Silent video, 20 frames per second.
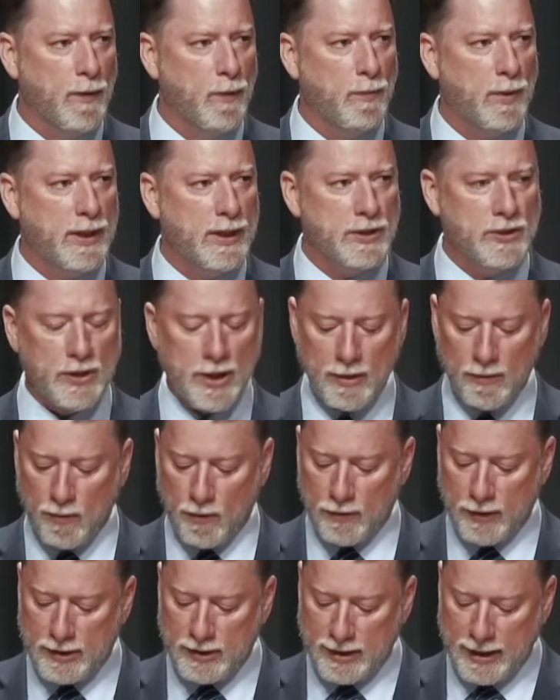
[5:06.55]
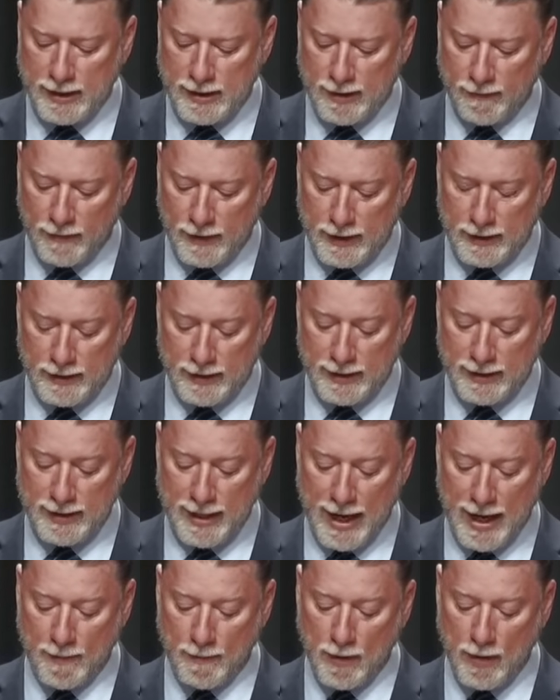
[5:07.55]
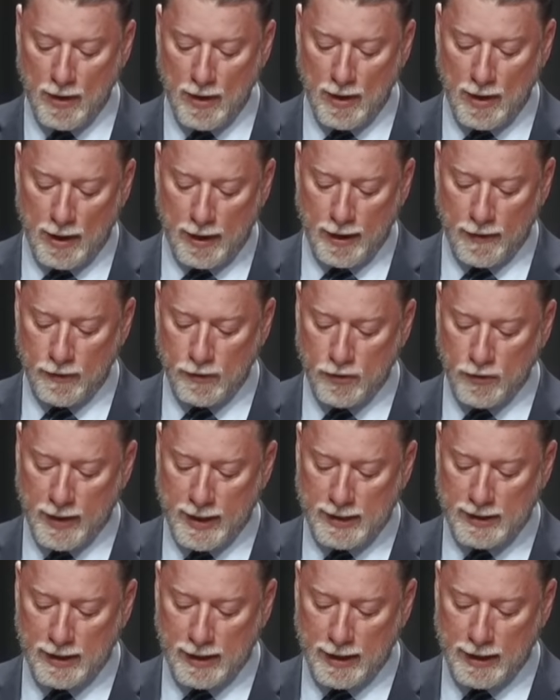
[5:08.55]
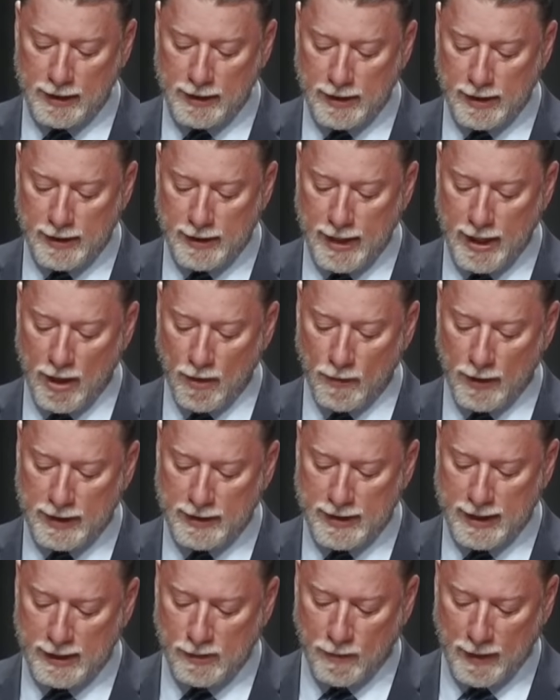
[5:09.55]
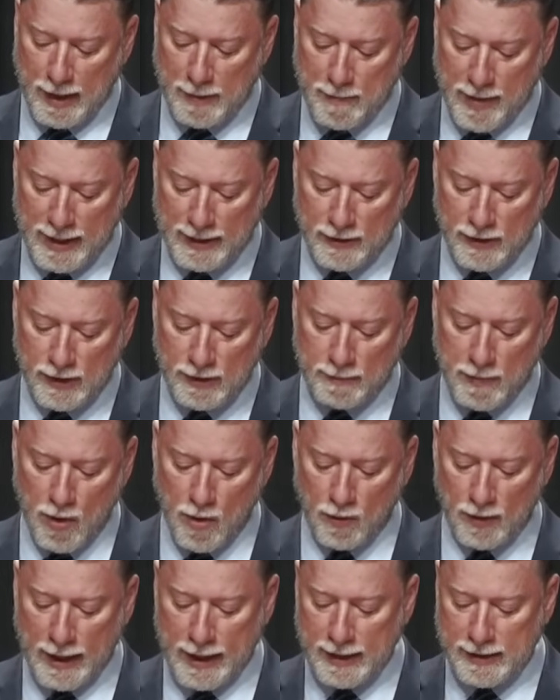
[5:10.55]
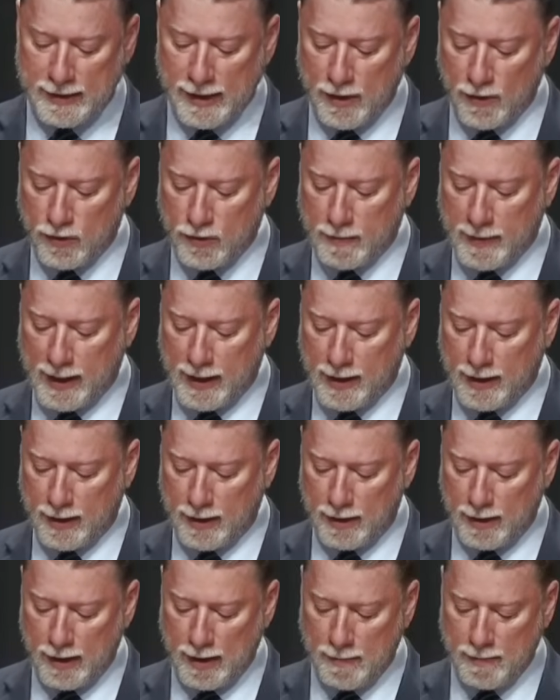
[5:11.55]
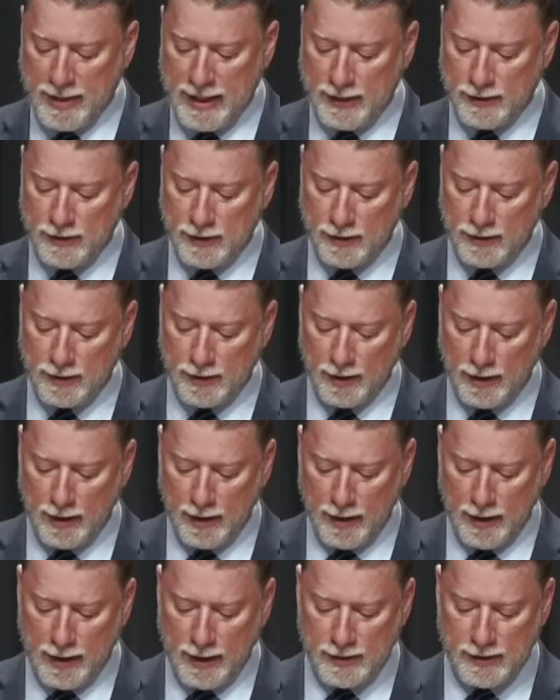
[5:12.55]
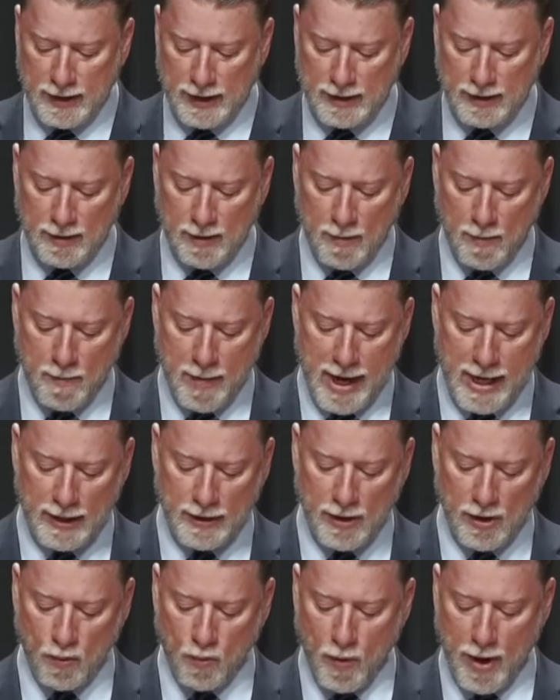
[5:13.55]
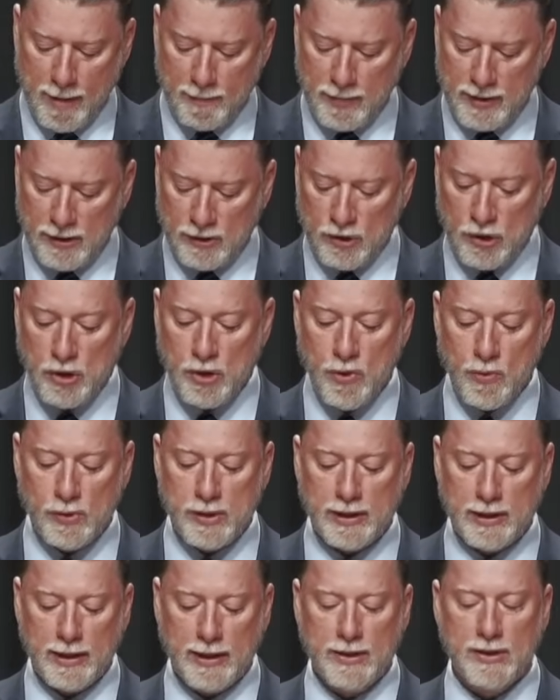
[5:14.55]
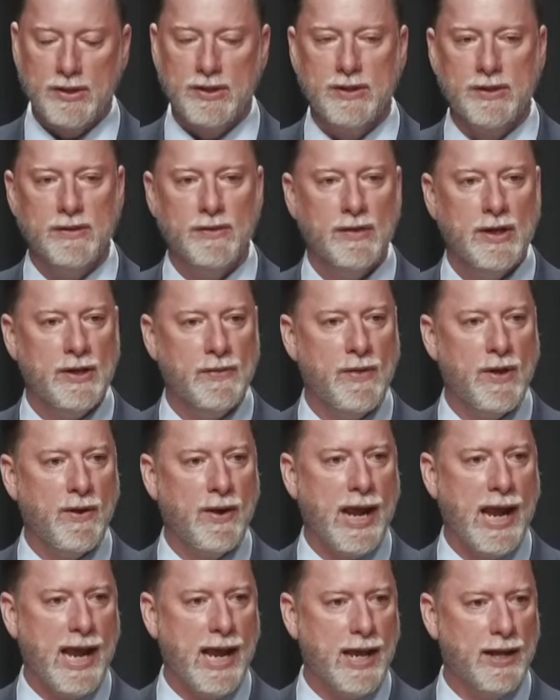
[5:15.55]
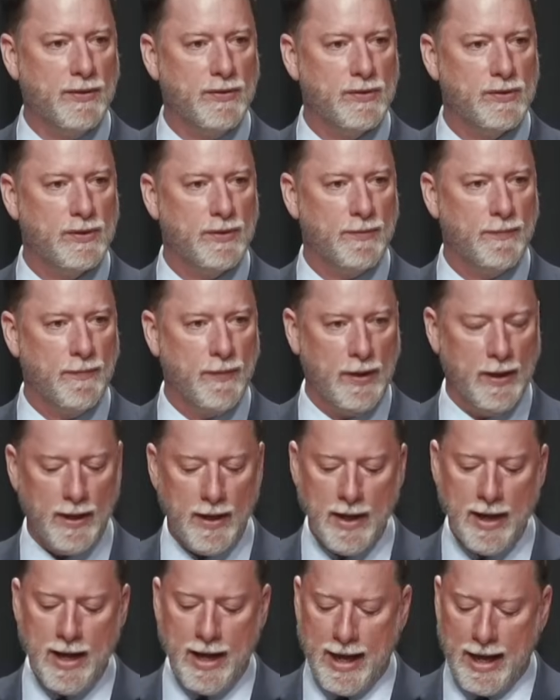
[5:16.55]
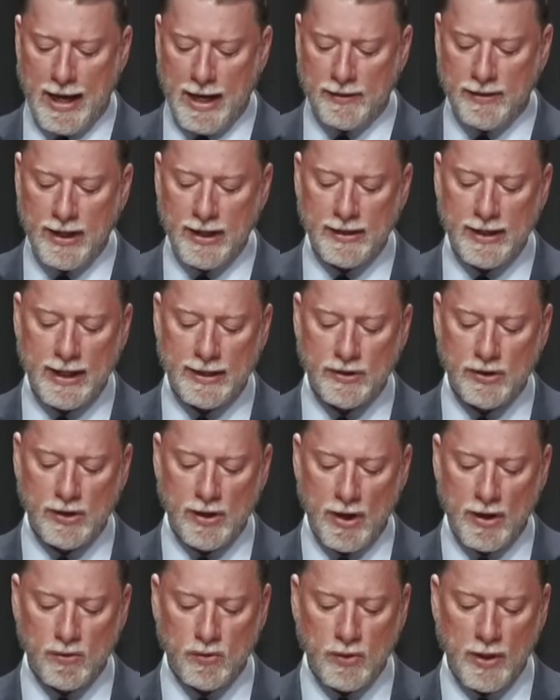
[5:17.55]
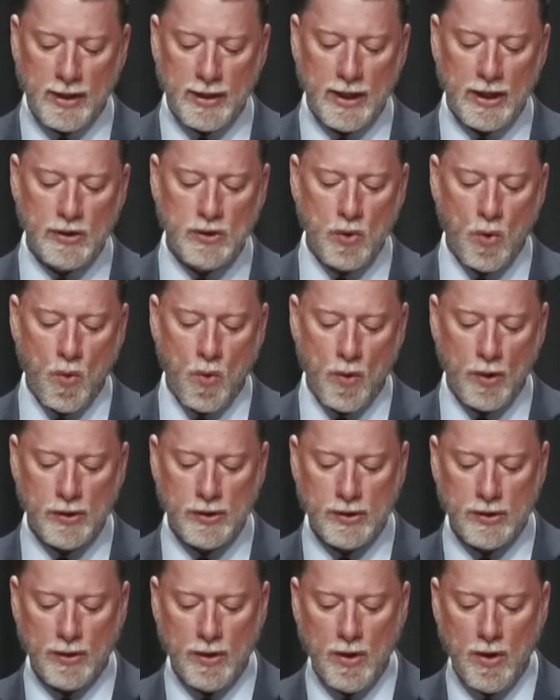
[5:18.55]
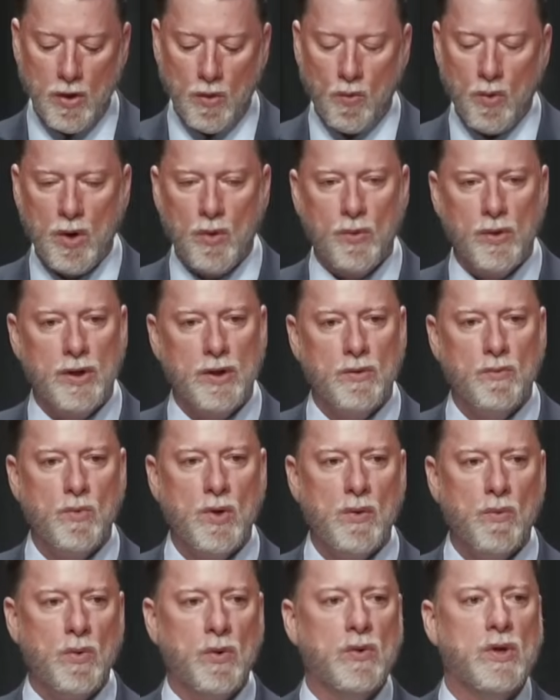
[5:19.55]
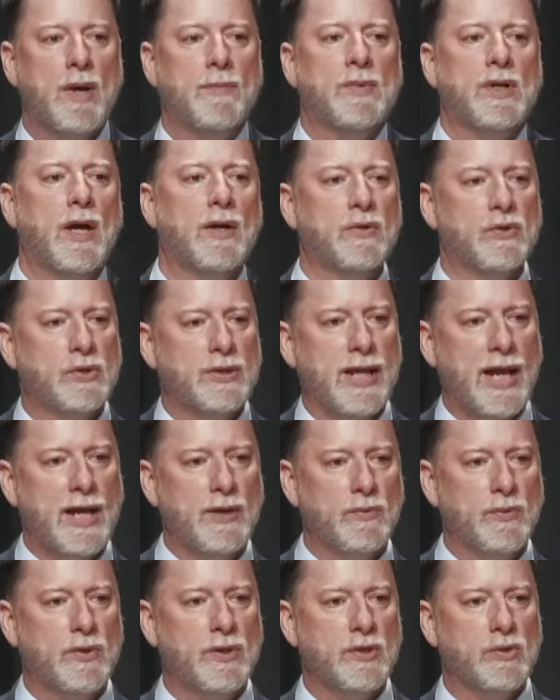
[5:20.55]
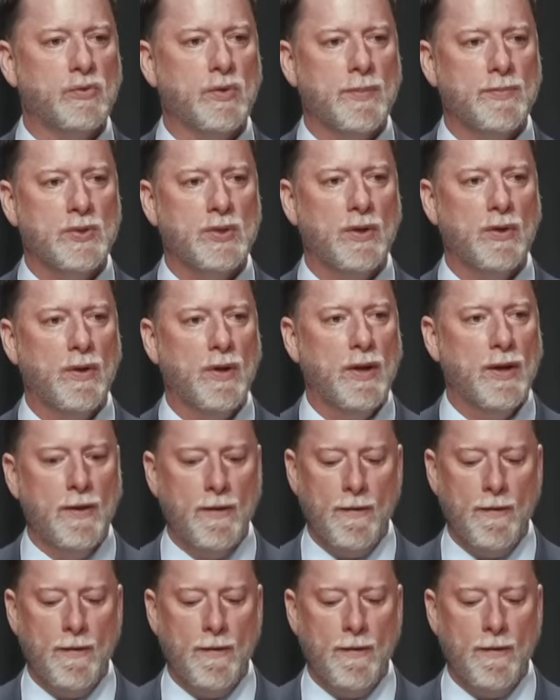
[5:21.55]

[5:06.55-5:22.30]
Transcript: But in general, the sense of it is the same. Another translation here, when it says, When he bends his bow, let his arrows be cut in pieces, says, Make their weapons useless in their hands. And I think that's trending towards where we're, what we'll come to understand with this scripture.